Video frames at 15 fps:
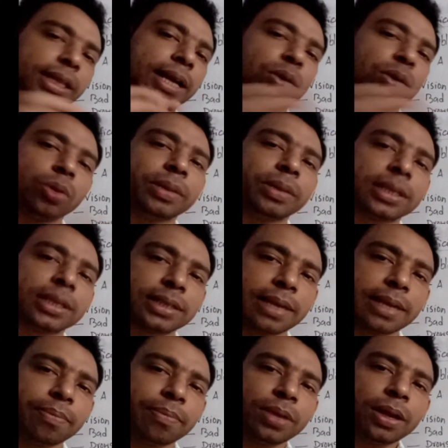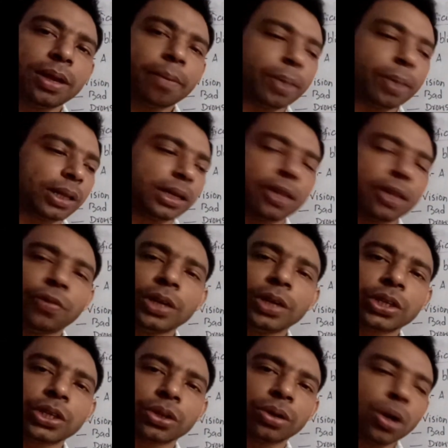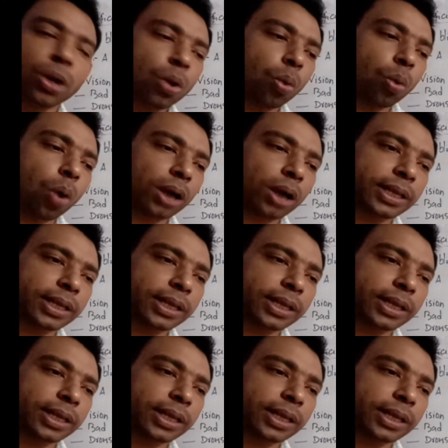same, but main theme will be the similar,